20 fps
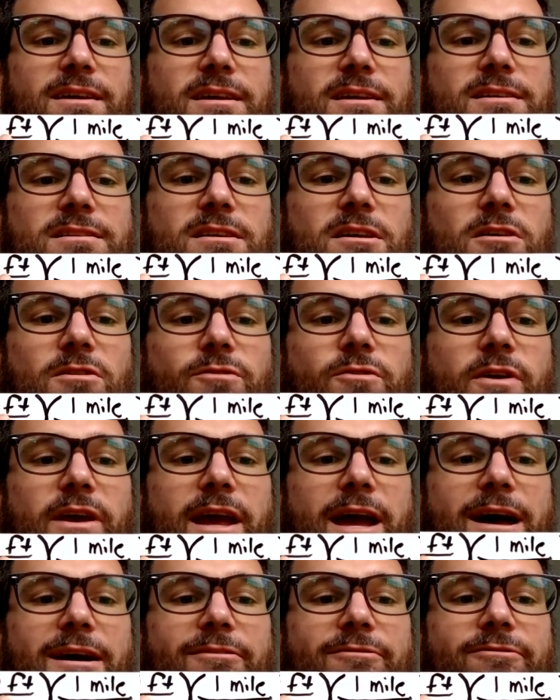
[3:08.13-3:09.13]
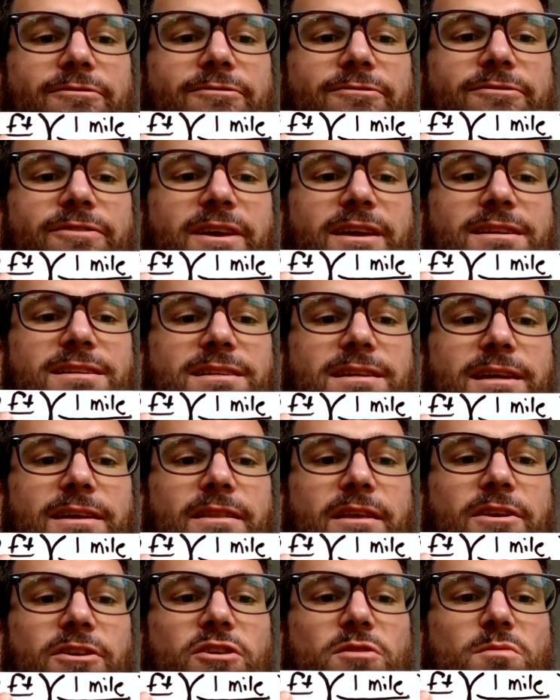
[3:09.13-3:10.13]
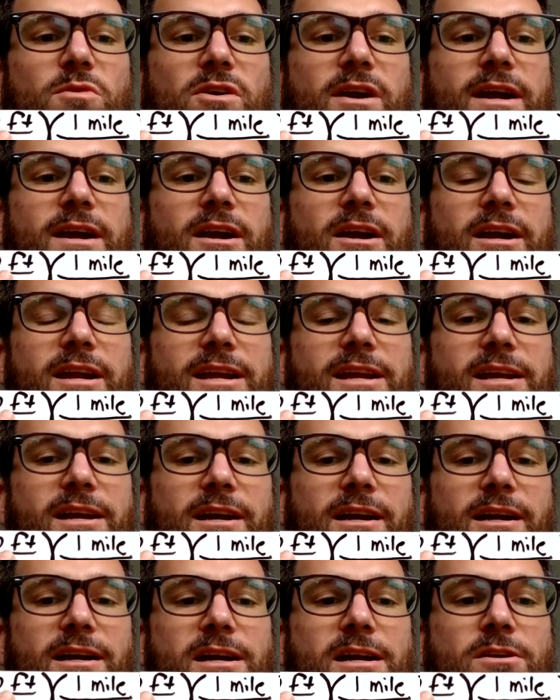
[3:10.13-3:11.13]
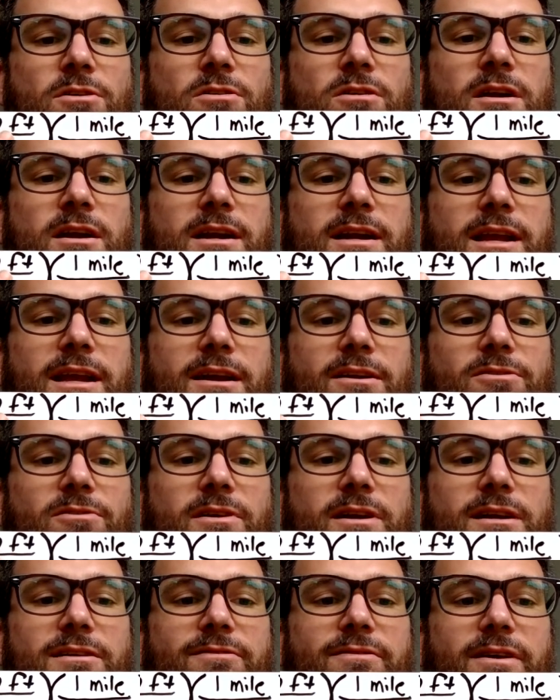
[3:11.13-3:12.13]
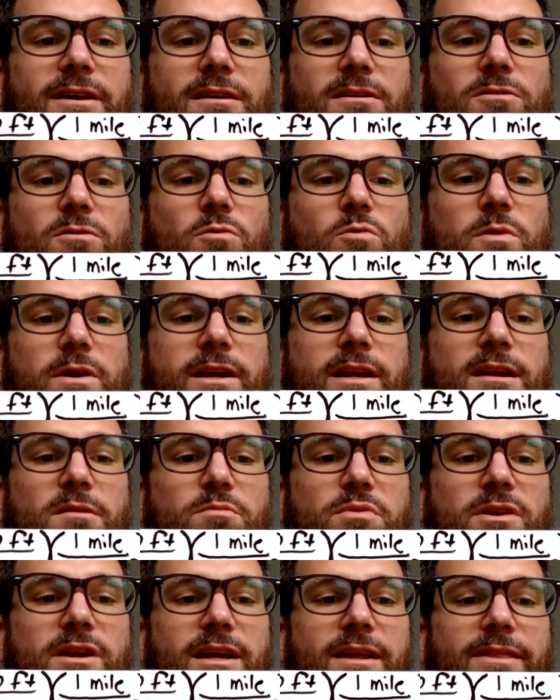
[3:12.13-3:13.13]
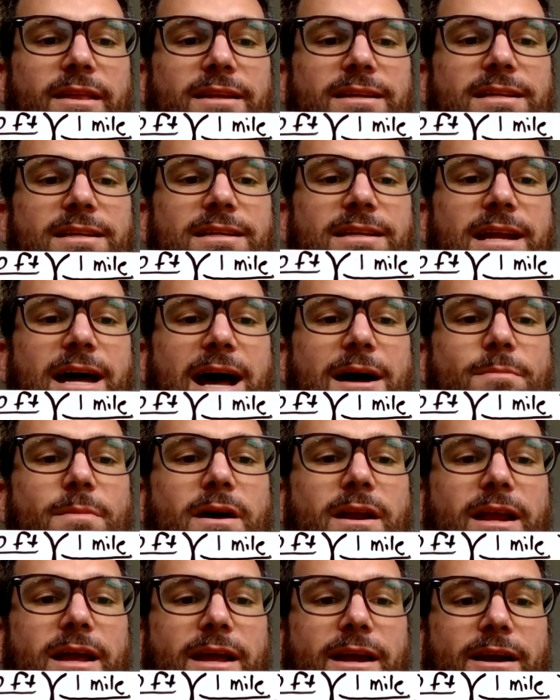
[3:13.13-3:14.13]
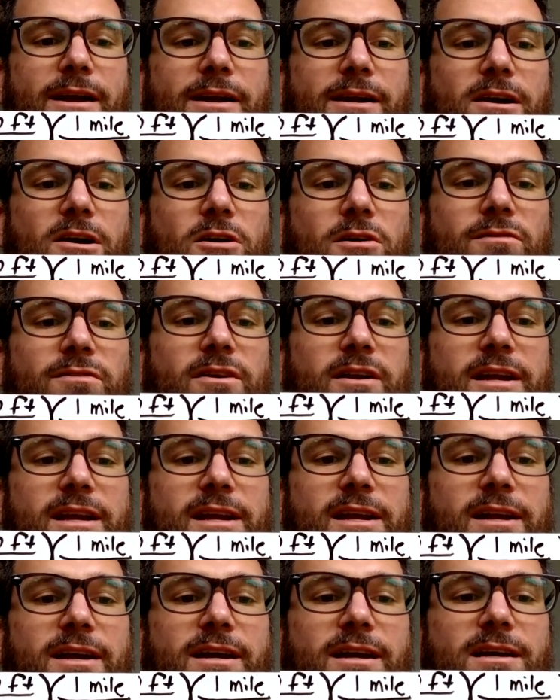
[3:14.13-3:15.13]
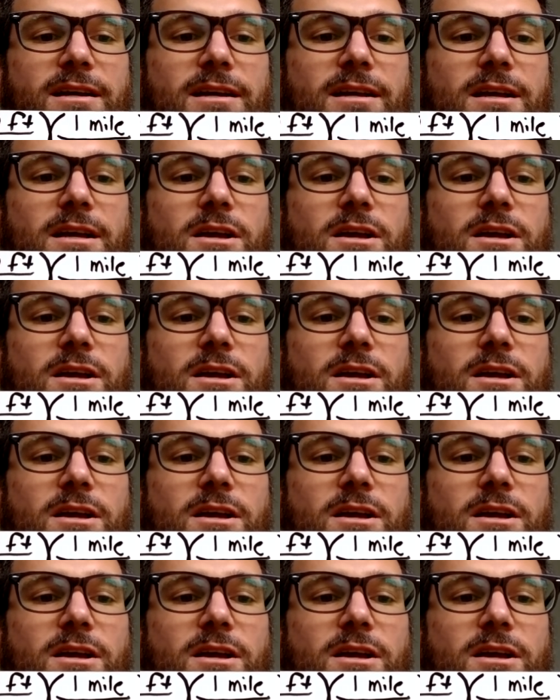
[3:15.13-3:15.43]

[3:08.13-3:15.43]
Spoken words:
So if we have feet in the numerator here, in order to get rid of it, we need to put it in the denominator over here,